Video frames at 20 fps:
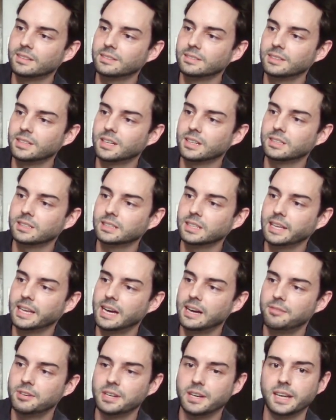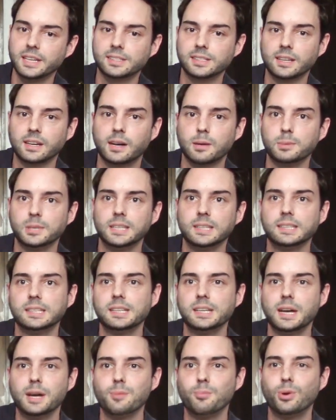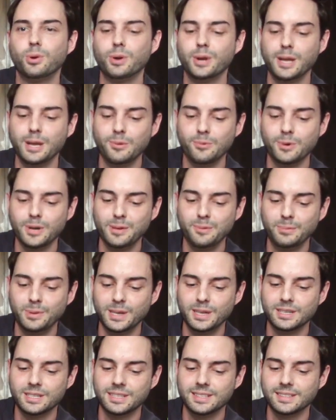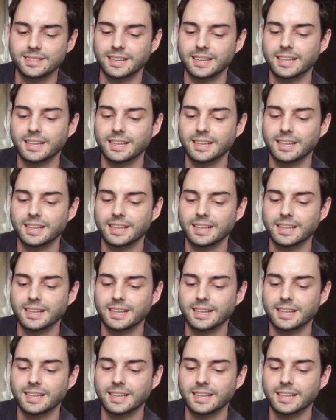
Luckily, have a nice copy in the 9.8 white pages.